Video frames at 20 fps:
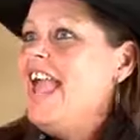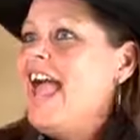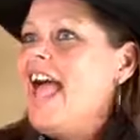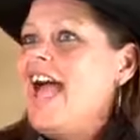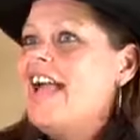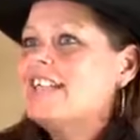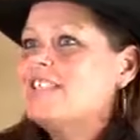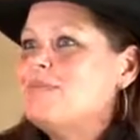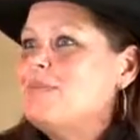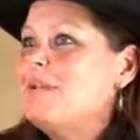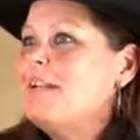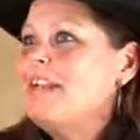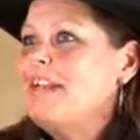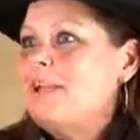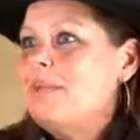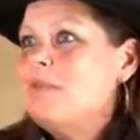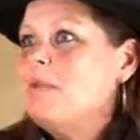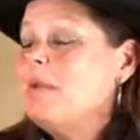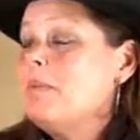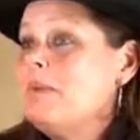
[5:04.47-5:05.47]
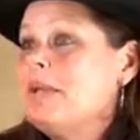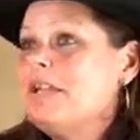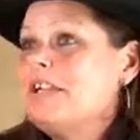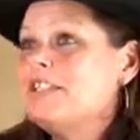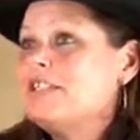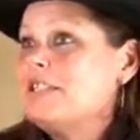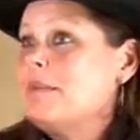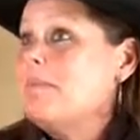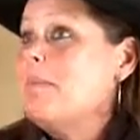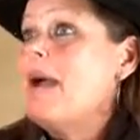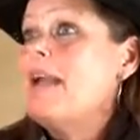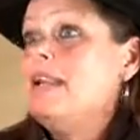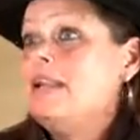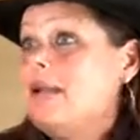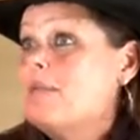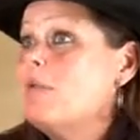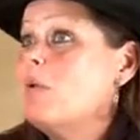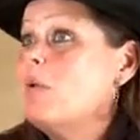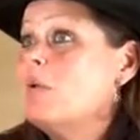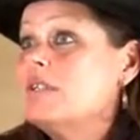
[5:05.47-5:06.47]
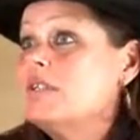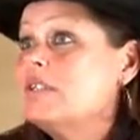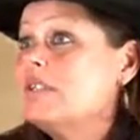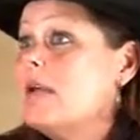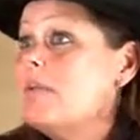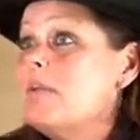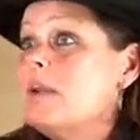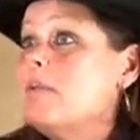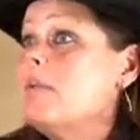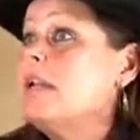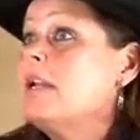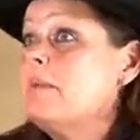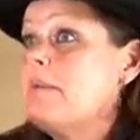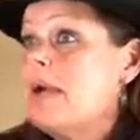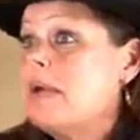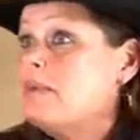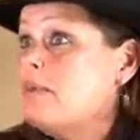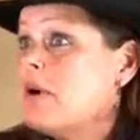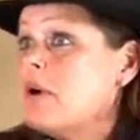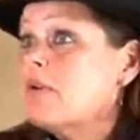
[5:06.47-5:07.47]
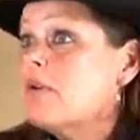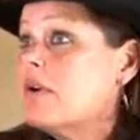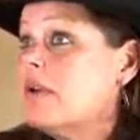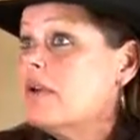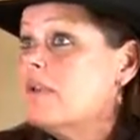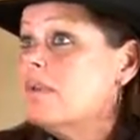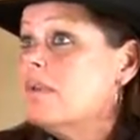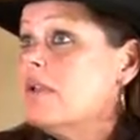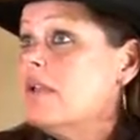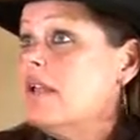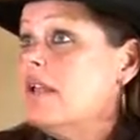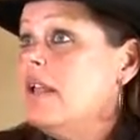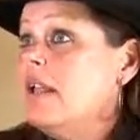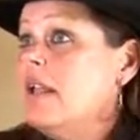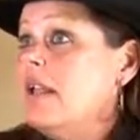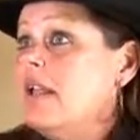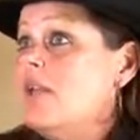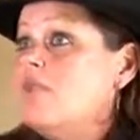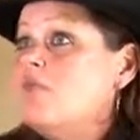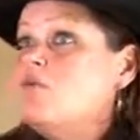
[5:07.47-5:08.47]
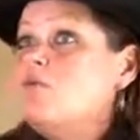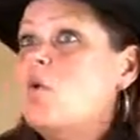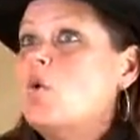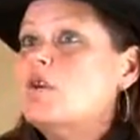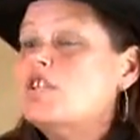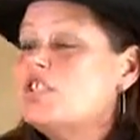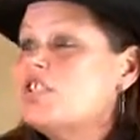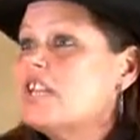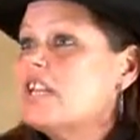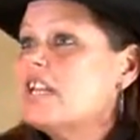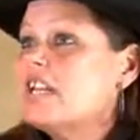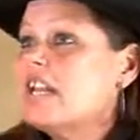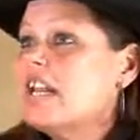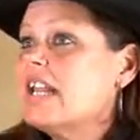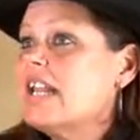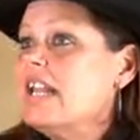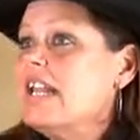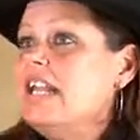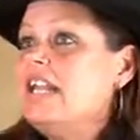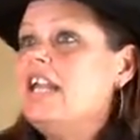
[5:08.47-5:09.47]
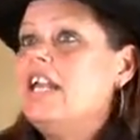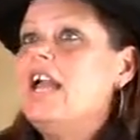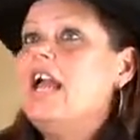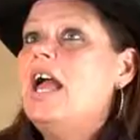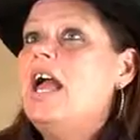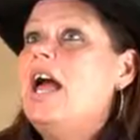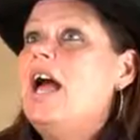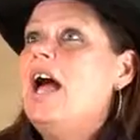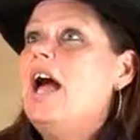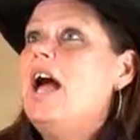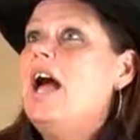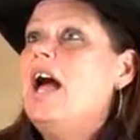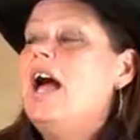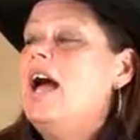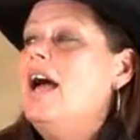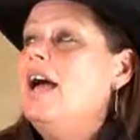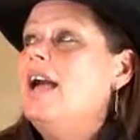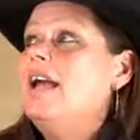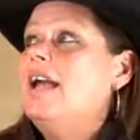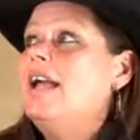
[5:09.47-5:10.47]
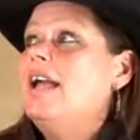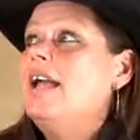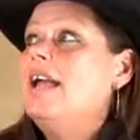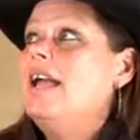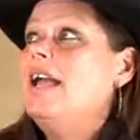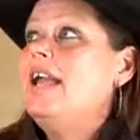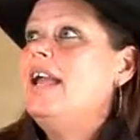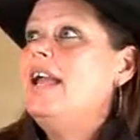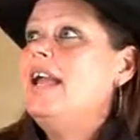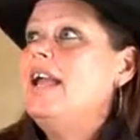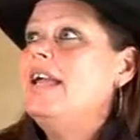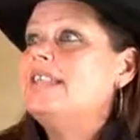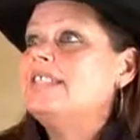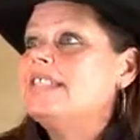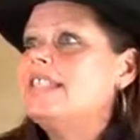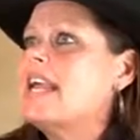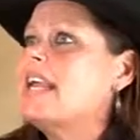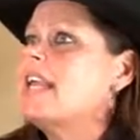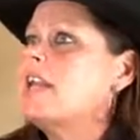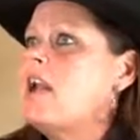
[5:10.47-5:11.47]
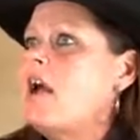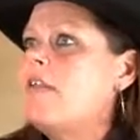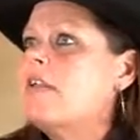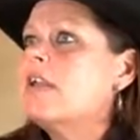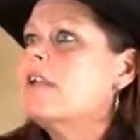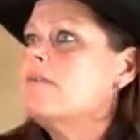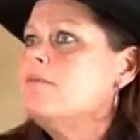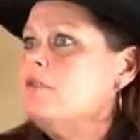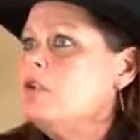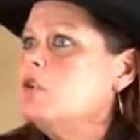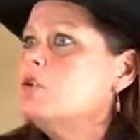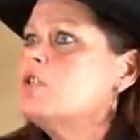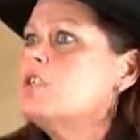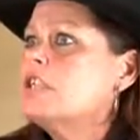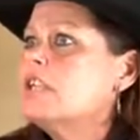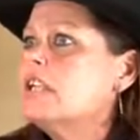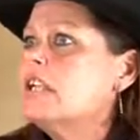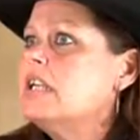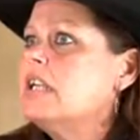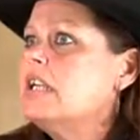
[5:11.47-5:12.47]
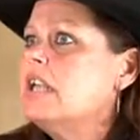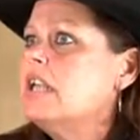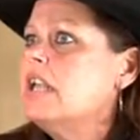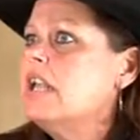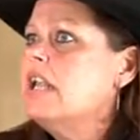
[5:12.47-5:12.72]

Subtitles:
has been implemented to my #1 supplement in my program. Fortunately, it has taken all the confusion